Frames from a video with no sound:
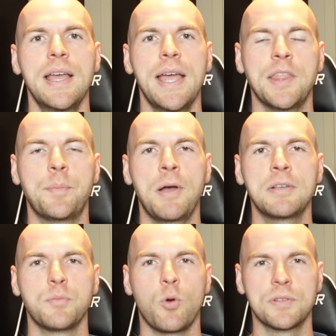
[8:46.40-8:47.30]
and the
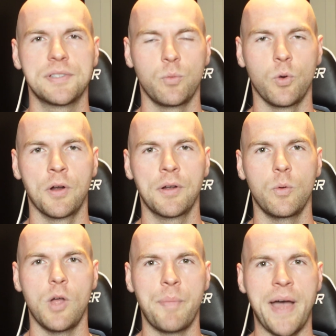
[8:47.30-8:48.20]
post-Morrison work,
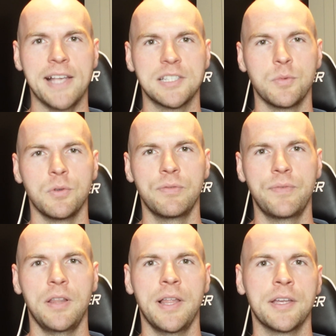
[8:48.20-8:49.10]
while passable,
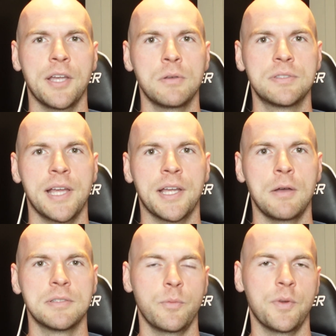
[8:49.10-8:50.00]
felt like ghost
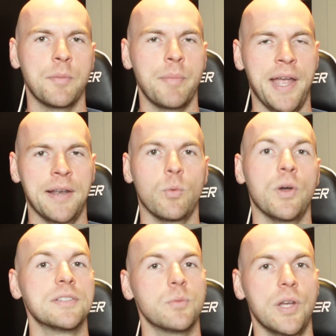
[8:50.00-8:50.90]
echoes of what the band
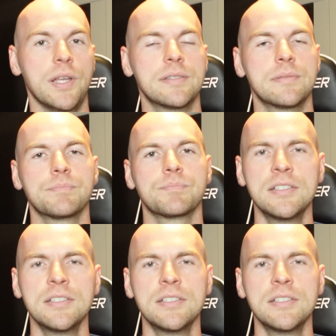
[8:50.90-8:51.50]
once was.